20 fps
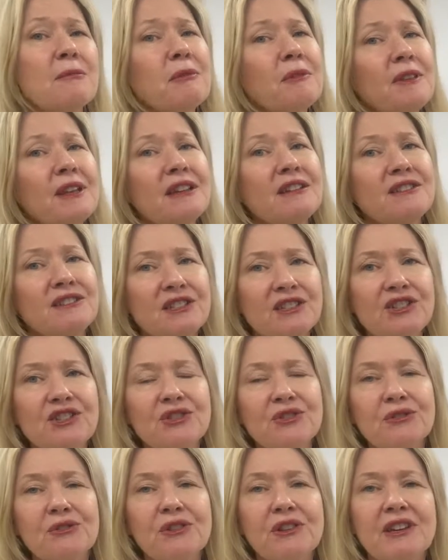of the
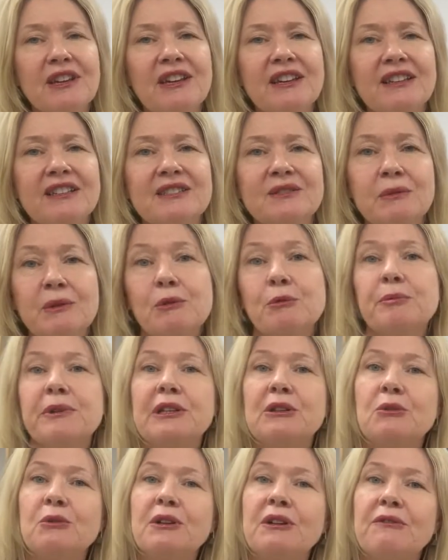additional things we will be
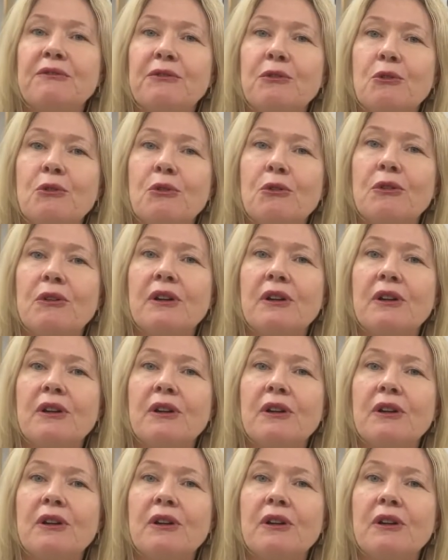looking for